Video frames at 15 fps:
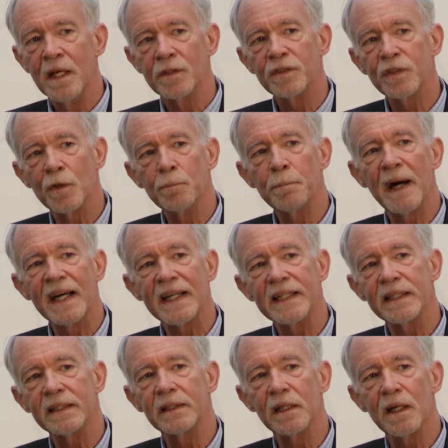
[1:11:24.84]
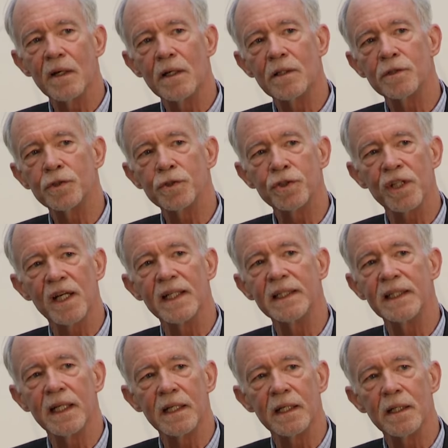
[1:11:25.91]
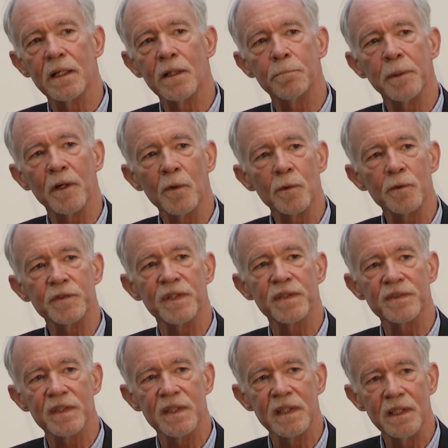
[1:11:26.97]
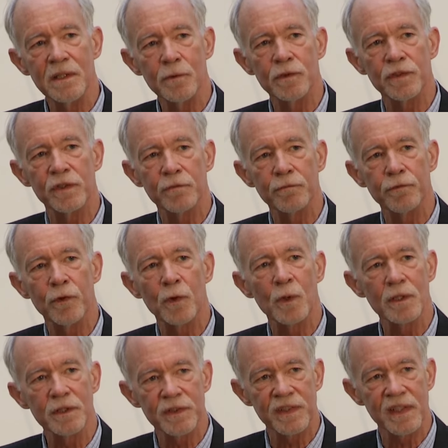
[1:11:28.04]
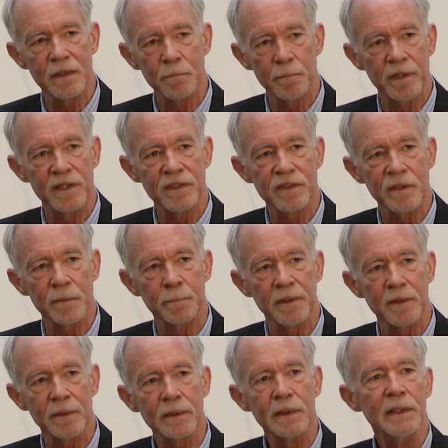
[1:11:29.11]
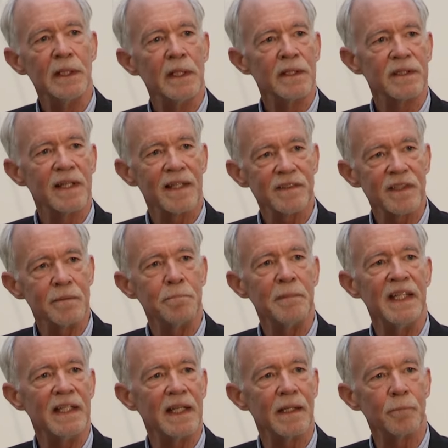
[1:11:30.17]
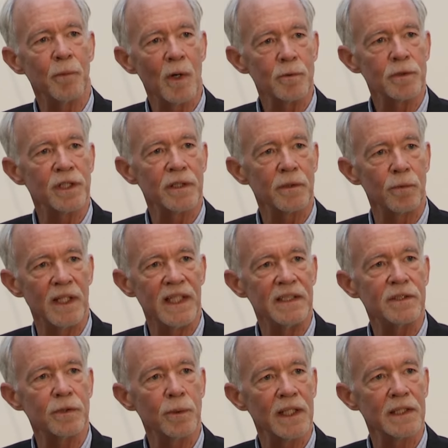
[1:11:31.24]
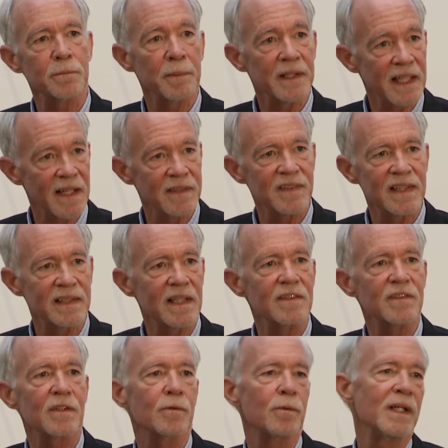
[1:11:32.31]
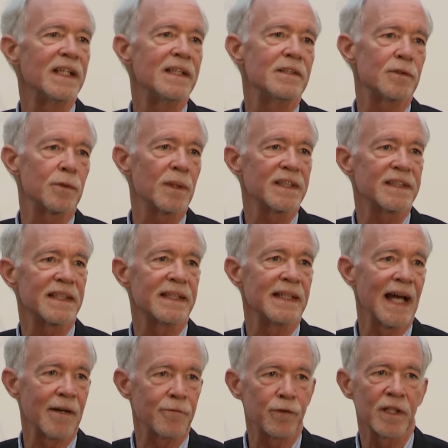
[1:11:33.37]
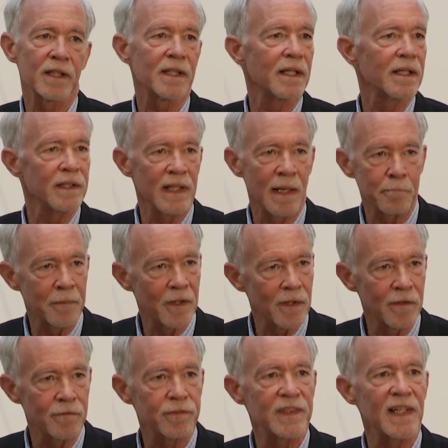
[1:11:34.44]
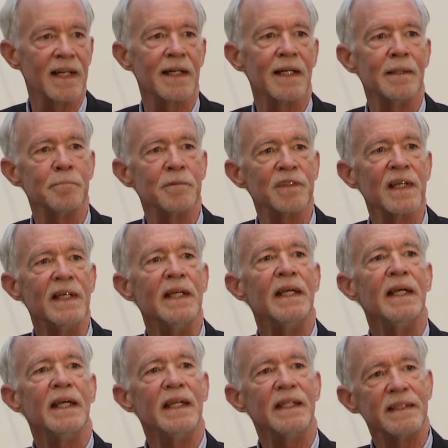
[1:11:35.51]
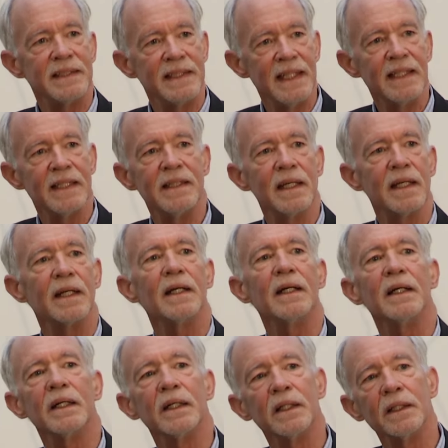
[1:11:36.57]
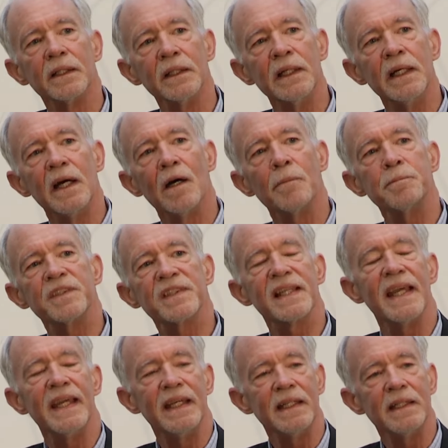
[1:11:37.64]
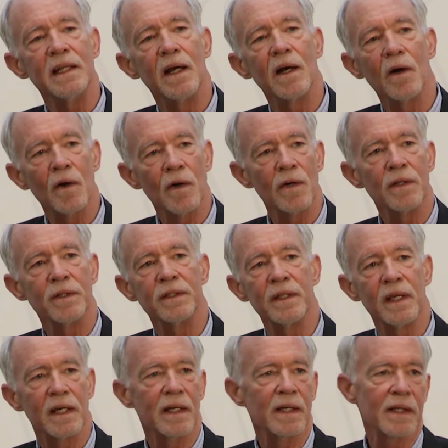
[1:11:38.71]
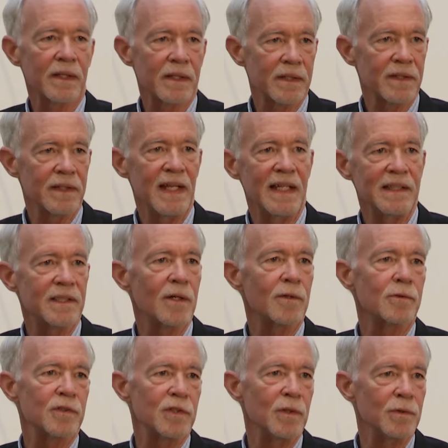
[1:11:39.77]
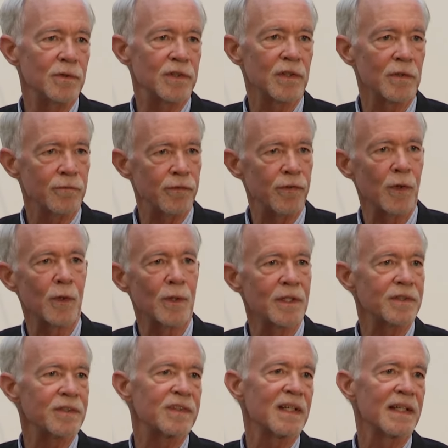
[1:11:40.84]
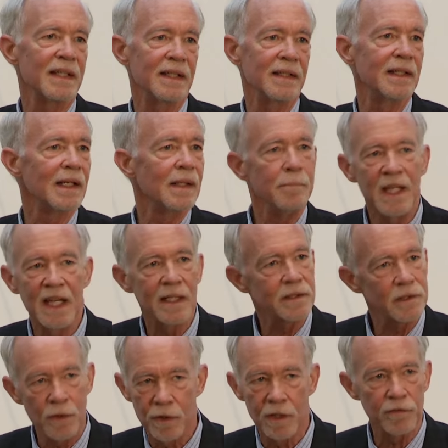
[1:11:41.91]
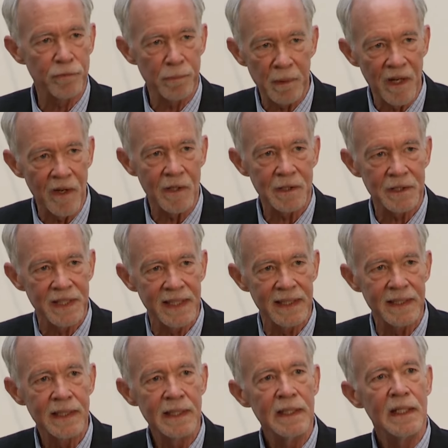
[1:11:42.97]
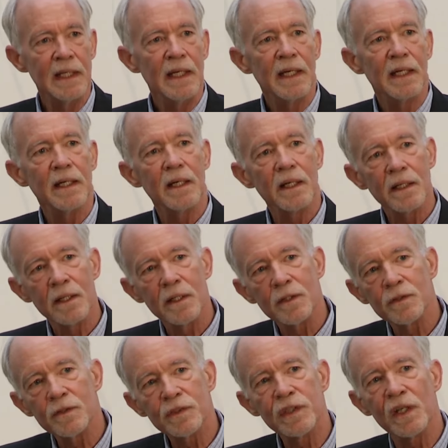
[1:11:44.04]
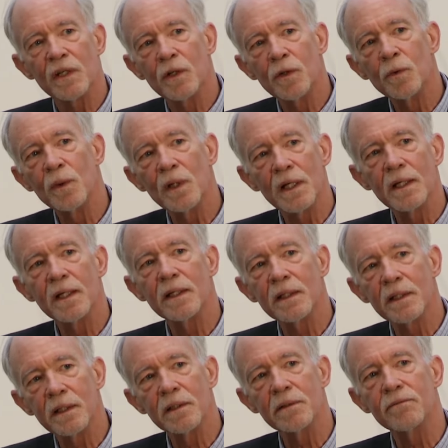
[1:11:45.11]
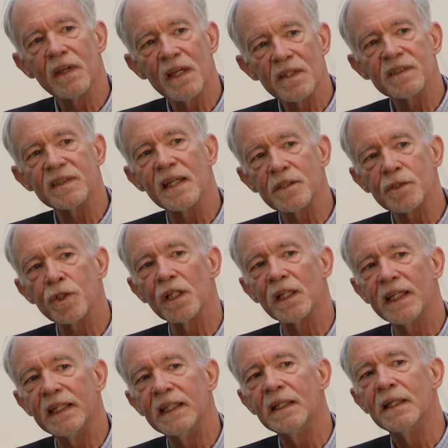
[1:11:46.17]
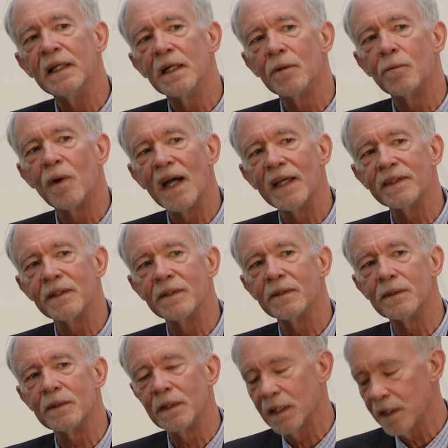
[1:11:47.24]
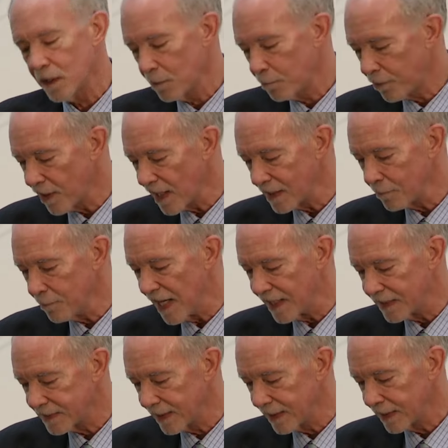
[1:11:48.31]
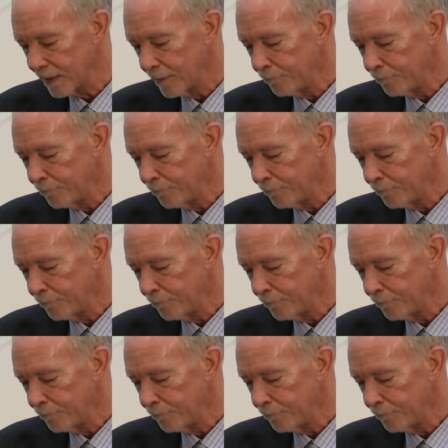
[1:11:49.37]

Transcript: So by and large, China opposes the use of force in principle. Doesn't mean it won't agree to it, because it has agreed to it in Africa a number of times. It did uh, abstain on uh, NATO's use of force in Libya. It could have blocked it. Uh, so uh, essentially rather uh, pragmatic.